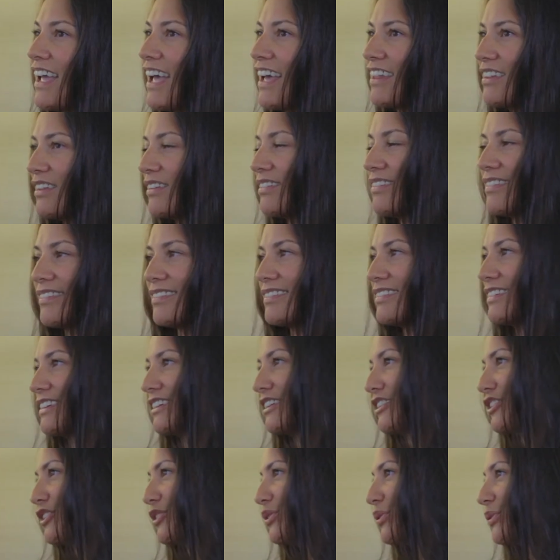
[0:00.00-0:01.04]
And this
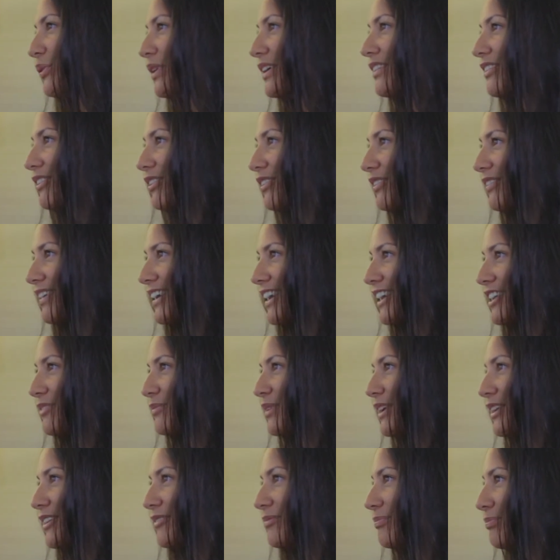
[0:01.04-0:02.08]
isn't new either, right? I
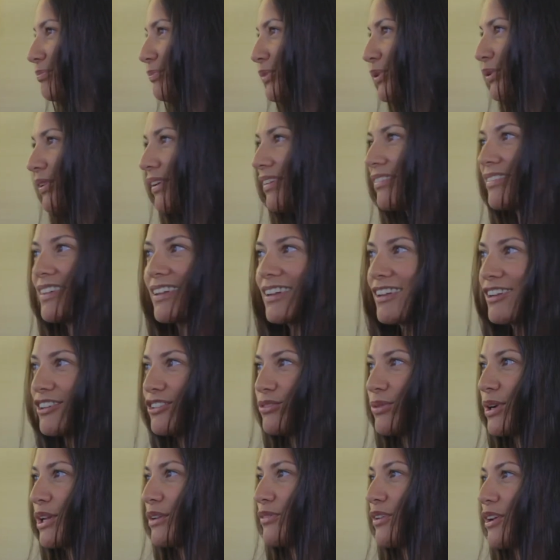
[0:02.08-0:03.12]
mean, Buddha said it
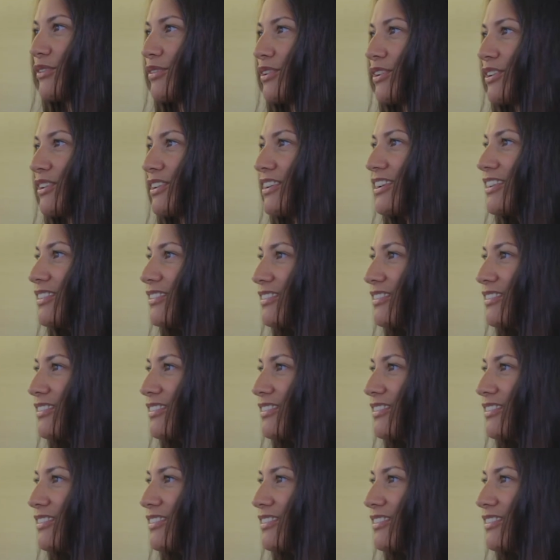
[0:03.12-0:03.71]
2,500 years